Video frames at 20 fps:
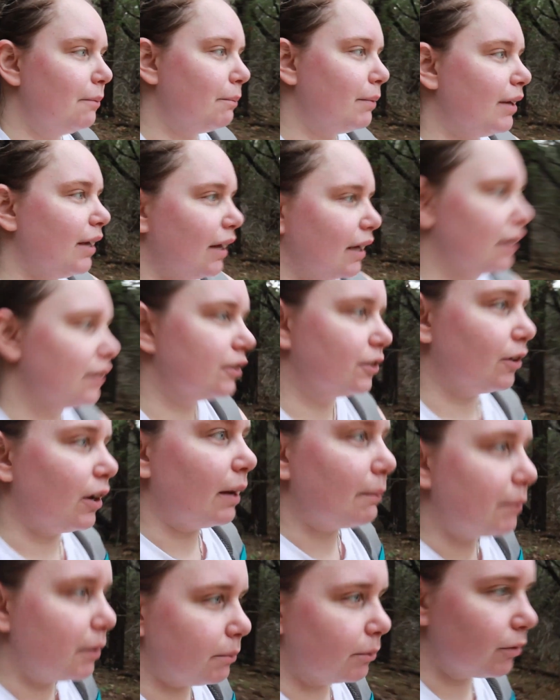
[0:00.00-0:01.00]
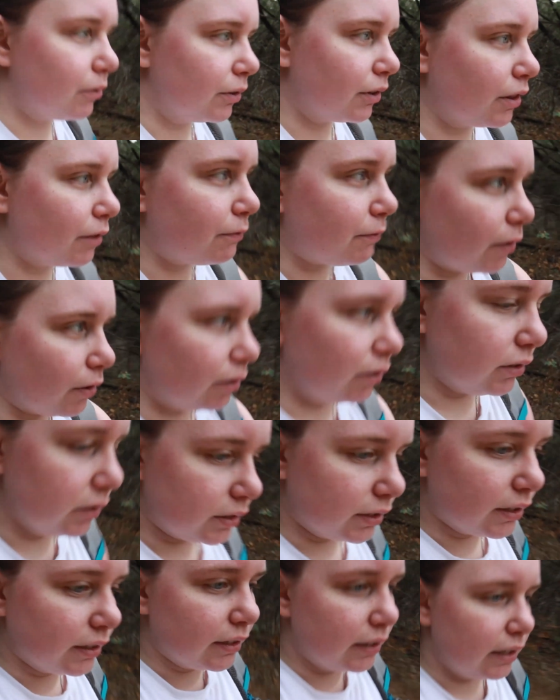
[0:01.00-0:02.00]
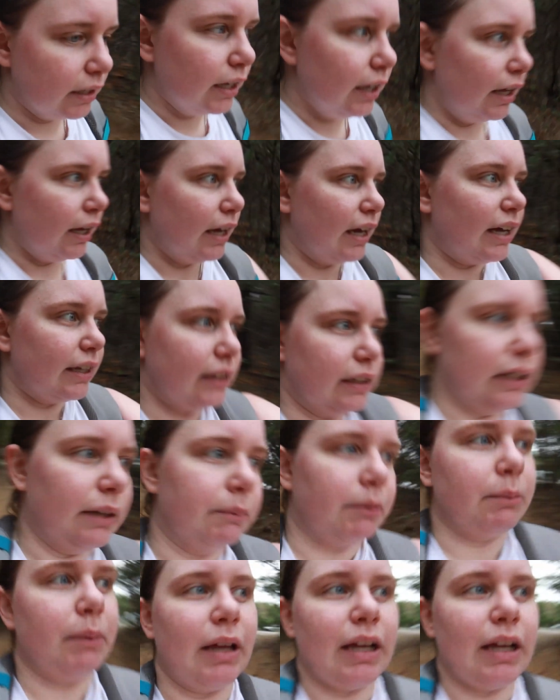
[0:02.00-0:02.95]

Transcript: But yeah, so I'm going to be going to the falls, and then I'm going to